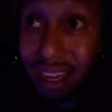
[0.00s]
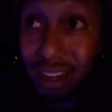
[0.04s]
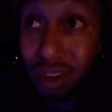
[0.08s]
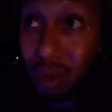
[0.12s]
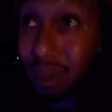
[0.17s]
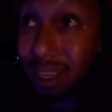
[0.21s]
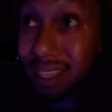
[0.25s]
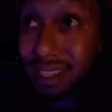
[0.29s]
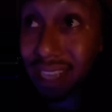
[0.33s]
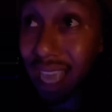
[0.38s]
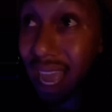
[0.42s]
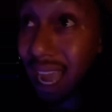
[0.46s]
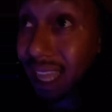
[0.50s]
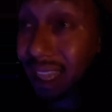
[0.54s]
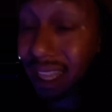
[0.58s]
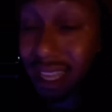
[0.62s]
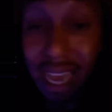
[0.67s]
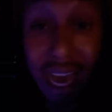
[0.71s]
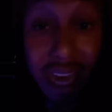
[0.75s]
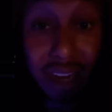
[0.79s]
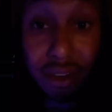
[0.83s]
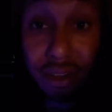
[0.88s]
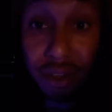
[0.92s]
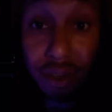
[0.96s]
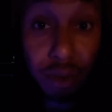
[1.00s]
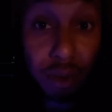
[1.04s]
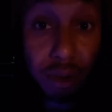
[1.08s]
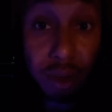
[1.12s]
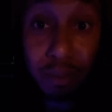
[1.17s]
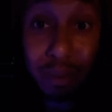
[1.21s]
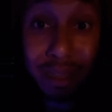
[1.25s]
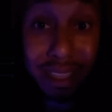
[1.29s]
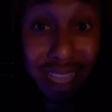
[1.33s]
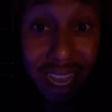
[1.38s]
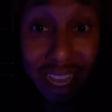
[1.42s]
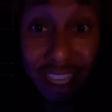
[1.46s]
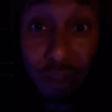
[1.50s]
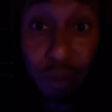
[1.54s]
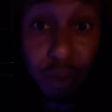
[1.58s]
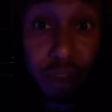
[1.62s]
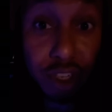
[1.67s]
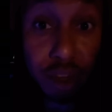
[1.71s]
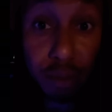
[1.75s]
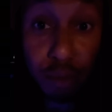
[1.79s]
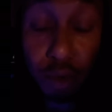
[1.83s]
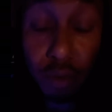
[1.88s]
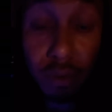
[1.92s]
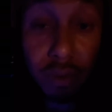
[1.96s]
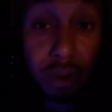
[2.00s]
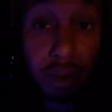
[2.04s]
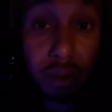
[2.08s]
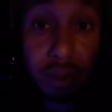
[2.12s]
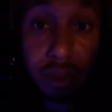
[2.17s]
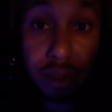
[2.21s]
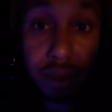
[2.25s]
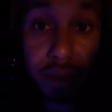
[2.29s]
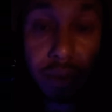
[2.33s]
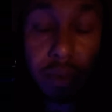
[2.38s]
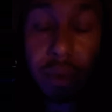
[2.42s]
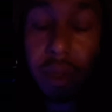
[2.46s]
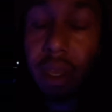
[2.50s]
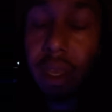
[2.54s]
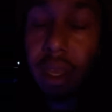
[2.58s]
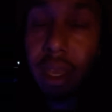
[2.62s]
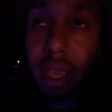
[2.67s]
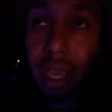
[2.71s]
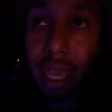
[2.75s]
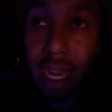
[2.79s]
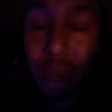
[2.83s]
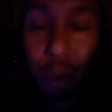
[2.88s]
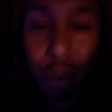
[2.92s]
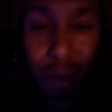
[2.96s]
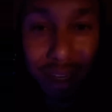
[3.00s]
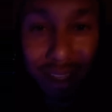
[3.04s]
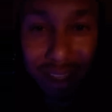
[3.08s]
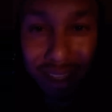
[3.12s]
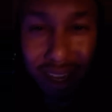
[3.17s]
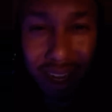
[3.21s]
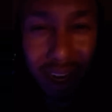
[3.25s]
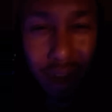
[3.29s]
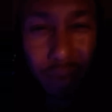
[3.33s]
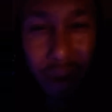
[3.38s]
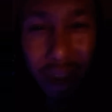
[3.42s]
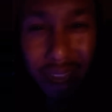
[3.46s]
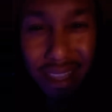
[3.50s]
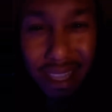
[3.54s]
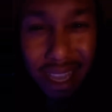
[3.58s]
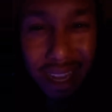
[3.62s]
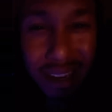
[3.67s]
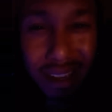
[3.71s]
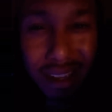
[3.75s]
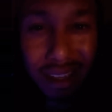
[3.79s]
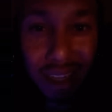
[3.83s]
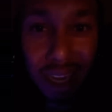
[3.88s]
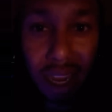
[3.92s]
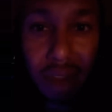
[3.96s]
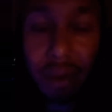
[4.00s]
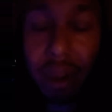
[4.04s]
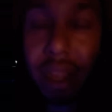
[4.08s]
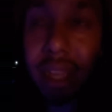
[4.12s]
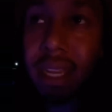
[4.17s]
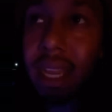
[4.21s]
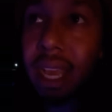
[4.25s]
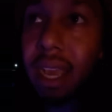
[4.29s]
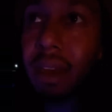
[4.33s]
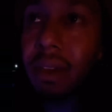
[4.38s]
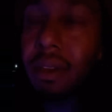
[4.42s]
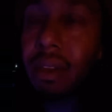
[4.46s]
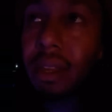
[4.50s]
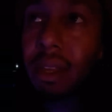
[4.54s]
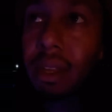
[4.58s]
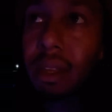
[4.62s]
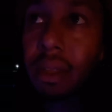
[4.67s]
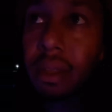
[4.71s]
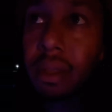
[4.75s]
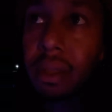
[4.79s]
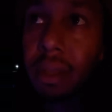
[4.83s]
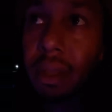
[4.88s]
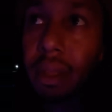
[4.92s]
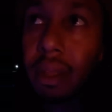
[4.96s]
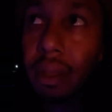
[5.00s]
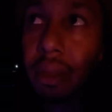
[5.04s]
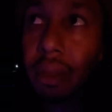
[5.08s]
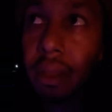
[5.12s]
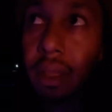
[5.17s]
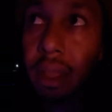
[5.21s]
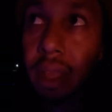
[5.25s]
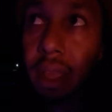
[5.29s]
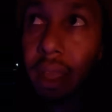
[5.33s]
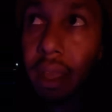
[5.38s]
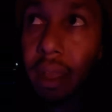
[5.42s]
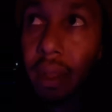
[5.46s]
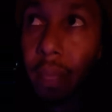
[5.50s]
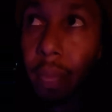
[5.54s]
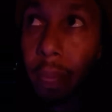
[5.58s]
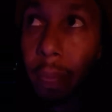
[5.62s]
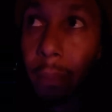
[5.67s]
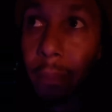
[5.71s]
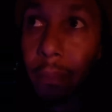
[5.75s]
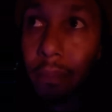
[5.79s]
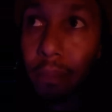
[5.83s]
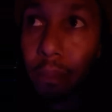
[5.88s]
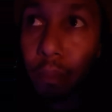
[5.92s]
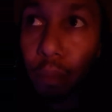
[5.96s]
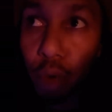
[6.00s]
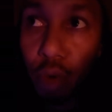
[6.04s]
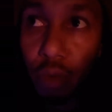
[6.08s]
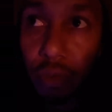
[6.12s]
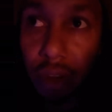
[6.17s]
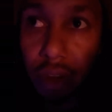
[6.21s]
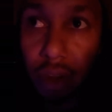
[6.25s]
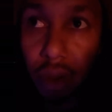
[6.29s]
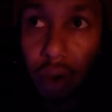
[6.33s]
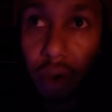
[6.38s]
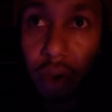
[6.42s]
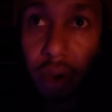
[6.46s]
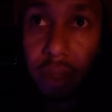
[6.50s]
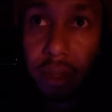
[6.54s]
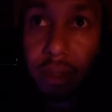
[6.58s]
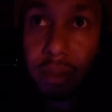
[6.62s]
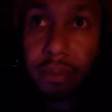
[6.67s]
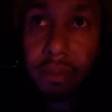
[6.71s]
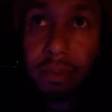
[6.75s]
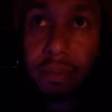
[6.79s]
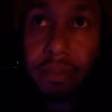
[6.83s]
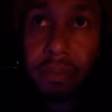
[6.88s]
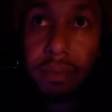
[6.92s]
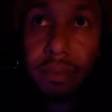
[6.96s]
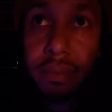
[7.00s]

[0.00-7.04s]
not know exactly how to do it, but that's what you're moving on to. And I want to tell you, write that in the chat right now. Moving on